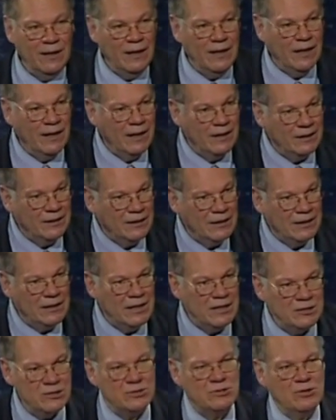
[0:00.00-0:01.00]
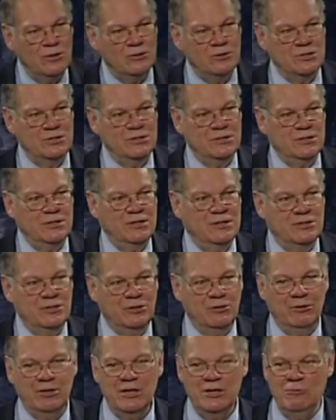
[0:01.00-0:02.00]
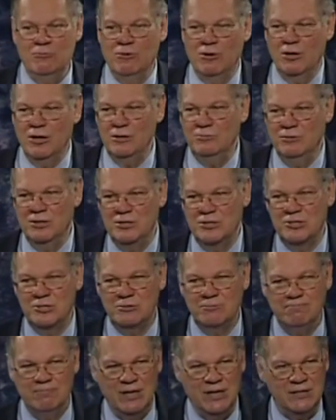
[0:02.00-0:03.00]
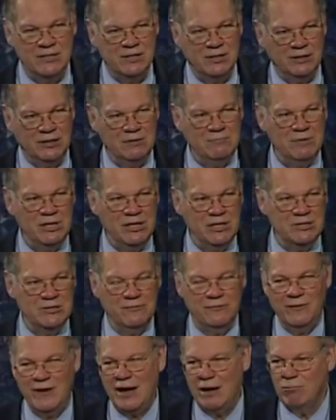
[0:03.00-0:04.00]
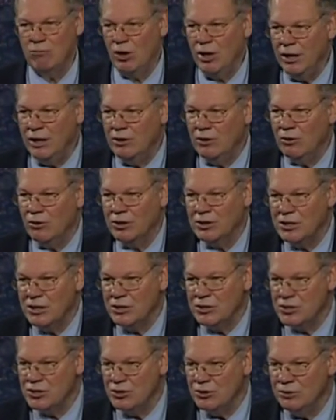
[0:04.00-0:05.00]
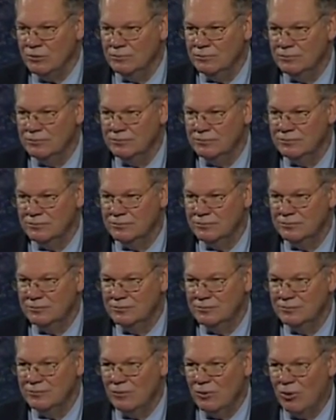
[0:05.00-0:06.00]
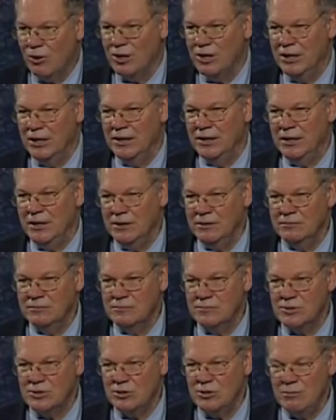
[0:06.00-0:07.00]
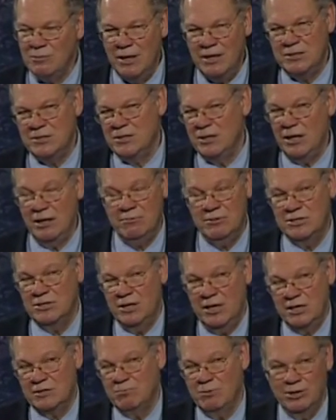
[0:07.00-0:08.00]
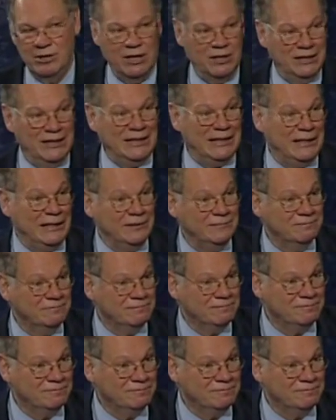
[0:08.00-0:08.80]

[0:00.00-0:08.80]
And histos is a Greek word which basically means fabric or tissue or knitting. So you might say I was an expert on knitting.